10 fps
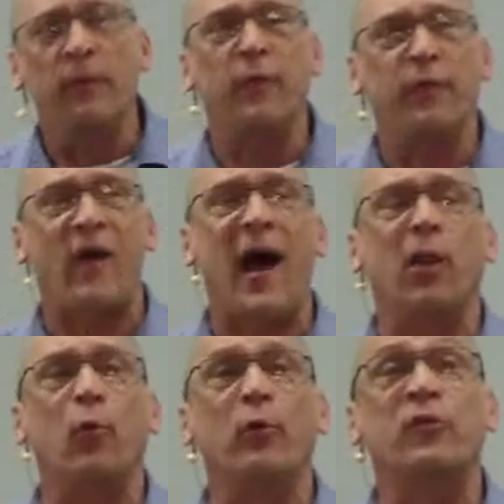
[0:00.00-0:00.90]
of the
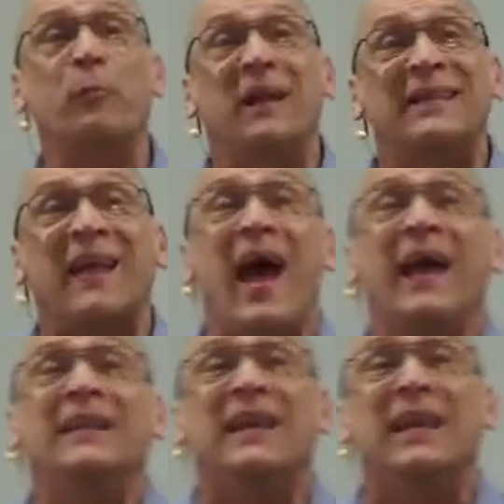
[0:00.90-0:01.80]
followers, but it
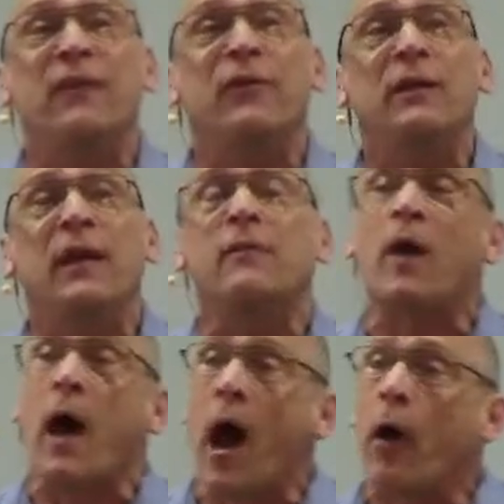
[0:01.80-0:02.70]
died even in
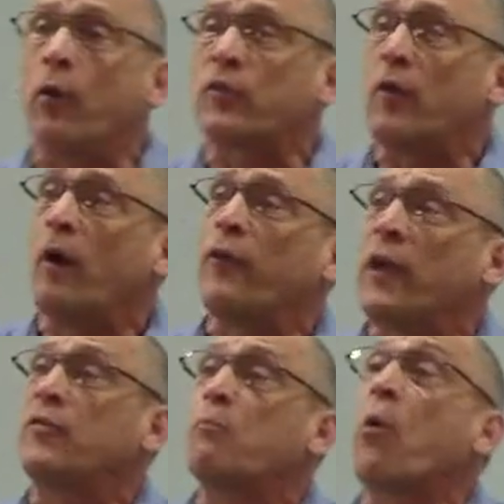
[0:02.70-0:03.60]
the hearts of
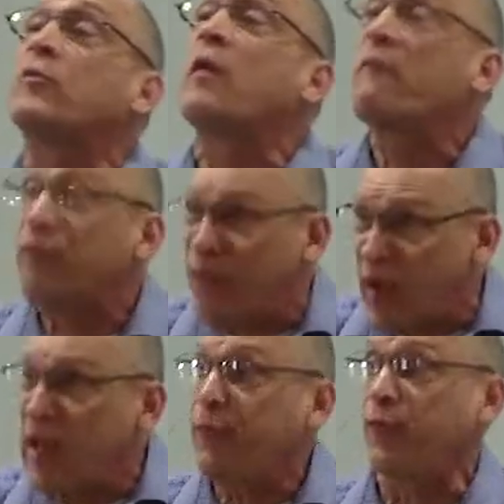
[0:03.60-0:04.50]
his most
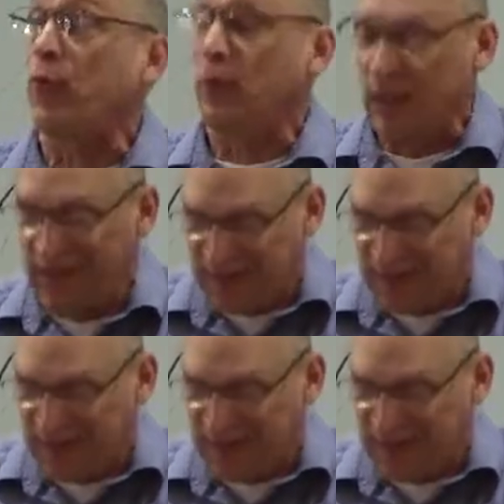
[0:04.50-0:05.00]
faithful